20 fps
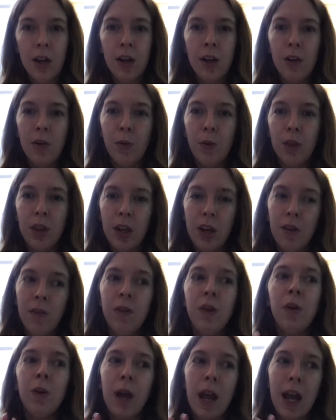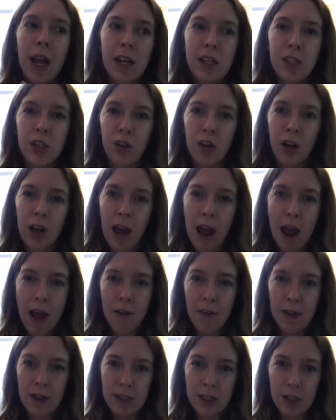Within a few days, you're going to
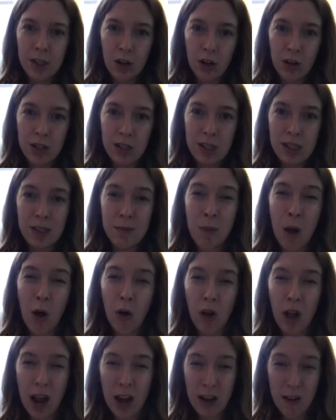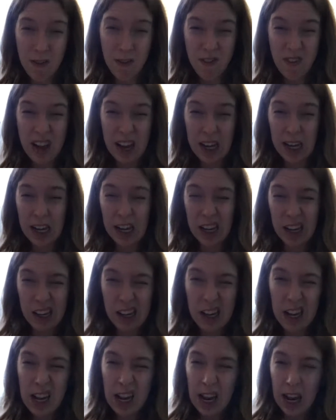have it start to smell kind of funny
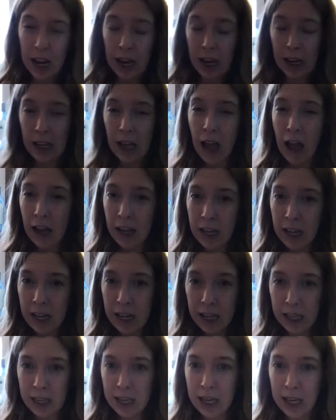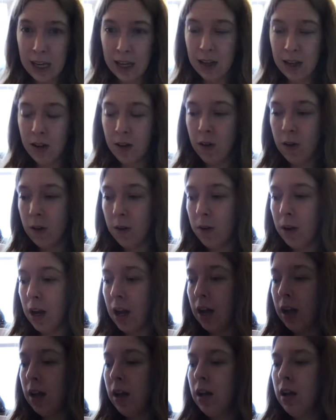and kind of icky,
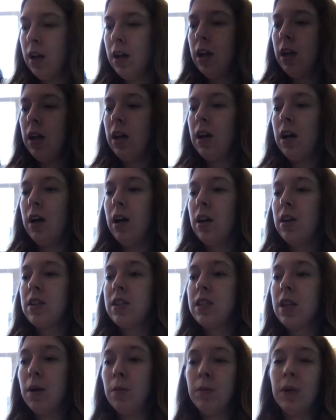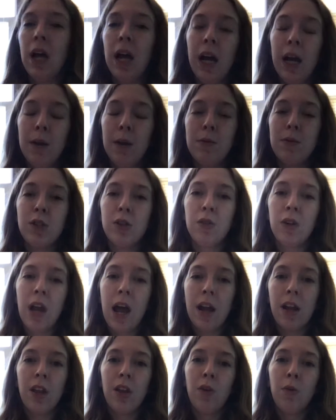okay? Sometimes you can
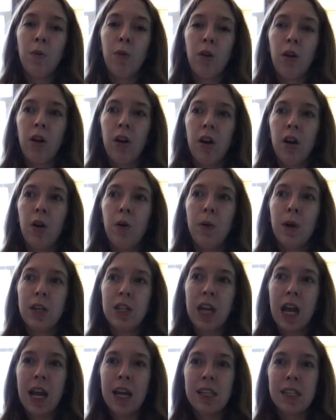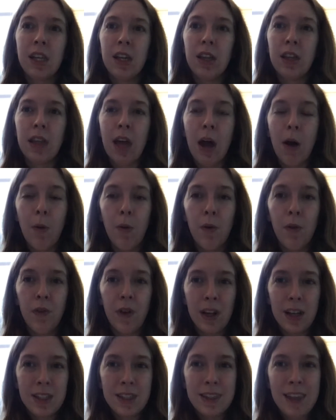add a little more witch hazel and that will
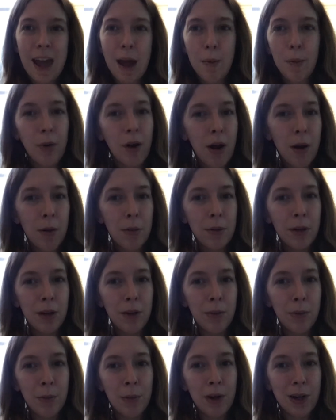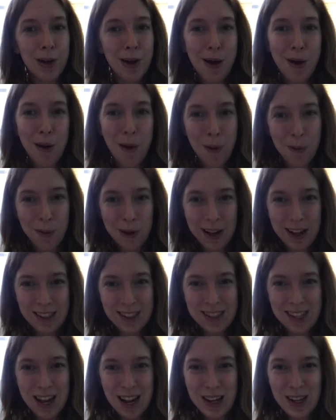fix that problem, but not
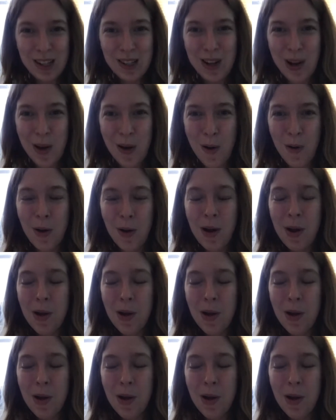always. So